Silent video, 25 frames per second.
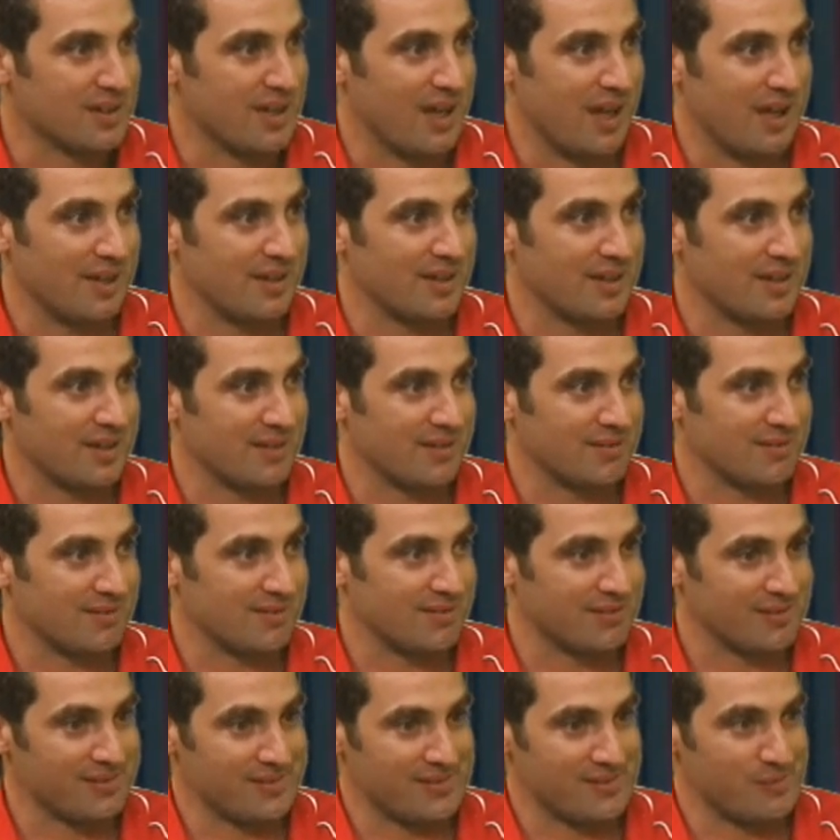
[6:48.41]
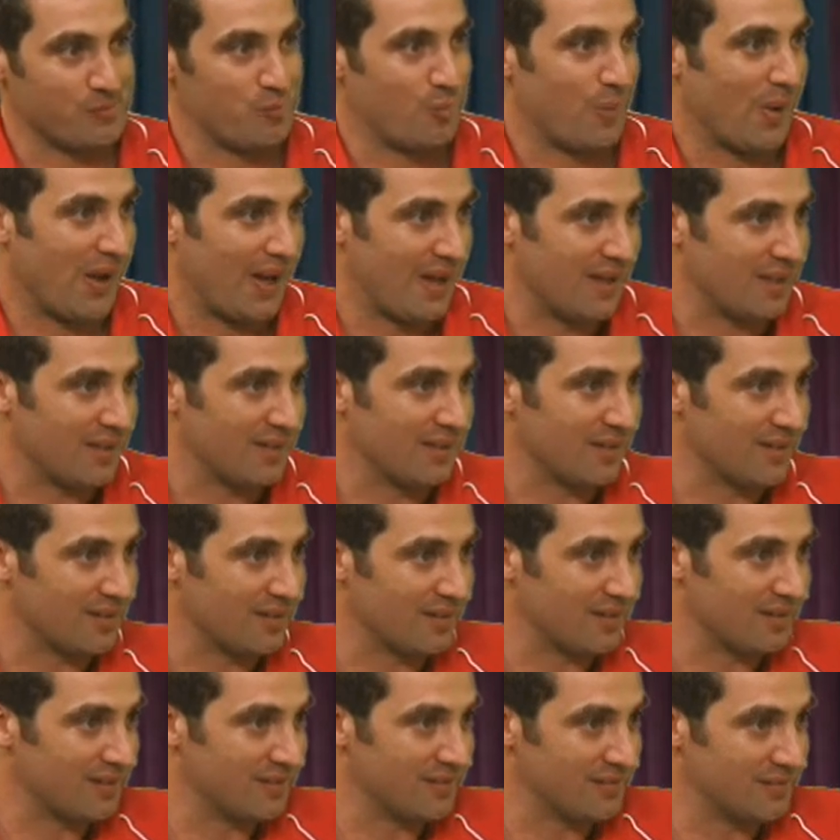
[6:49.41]
and then paying
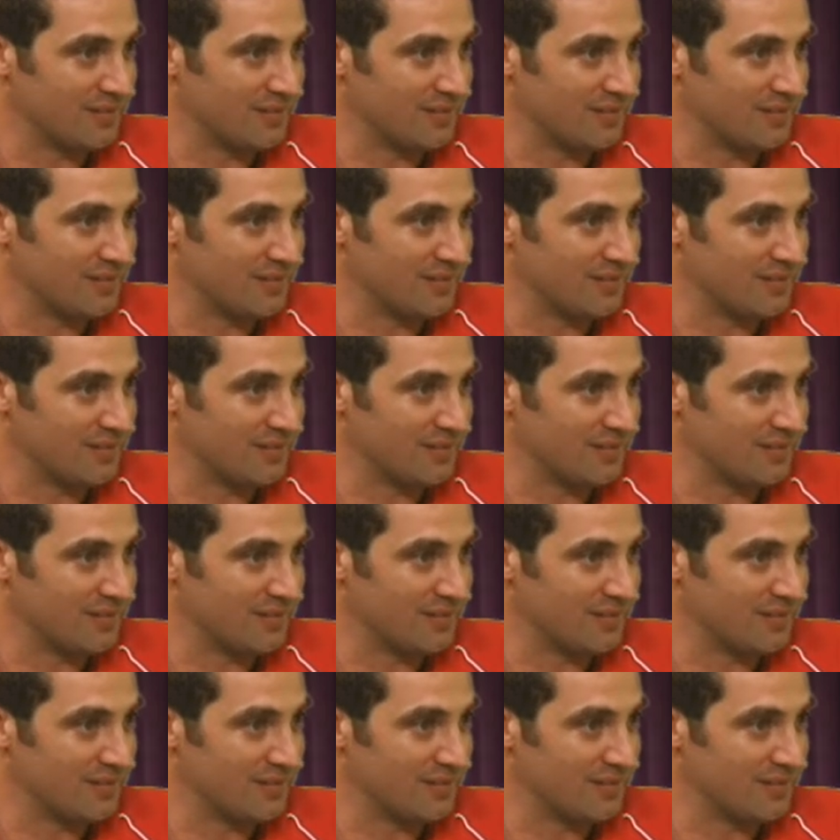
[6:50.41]
the